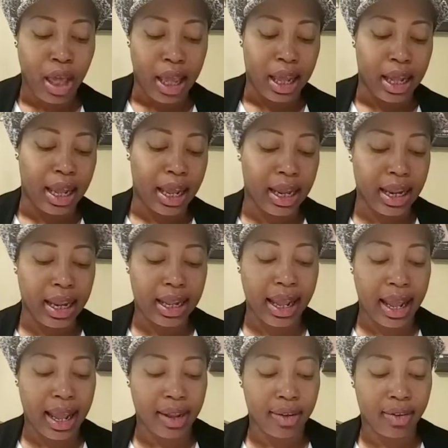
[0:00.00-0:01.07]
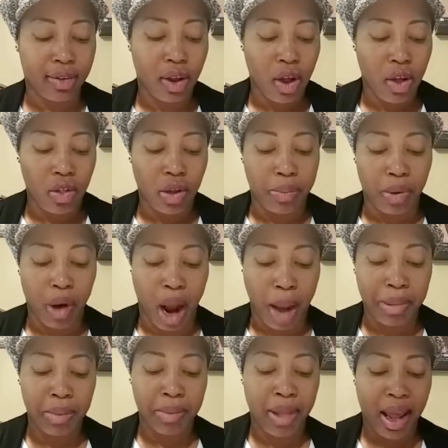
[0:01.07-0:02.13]
In any case, the
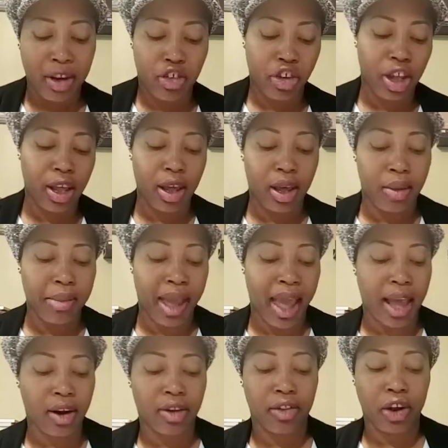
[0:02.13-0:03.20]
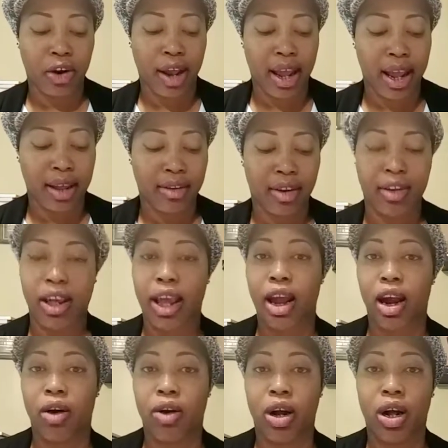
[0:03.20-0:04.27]
problem that GM had on their hands in the
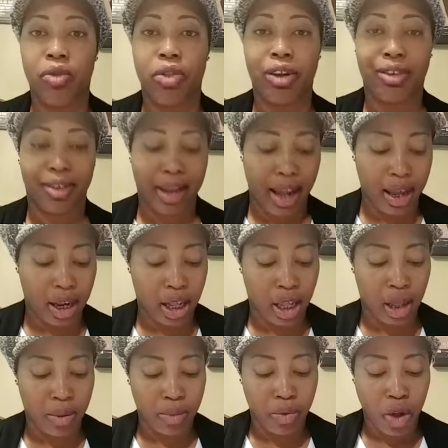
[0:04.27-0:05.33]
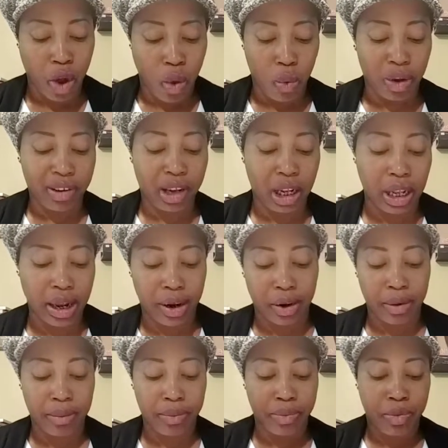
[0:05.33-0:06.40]
era of the steady was clear.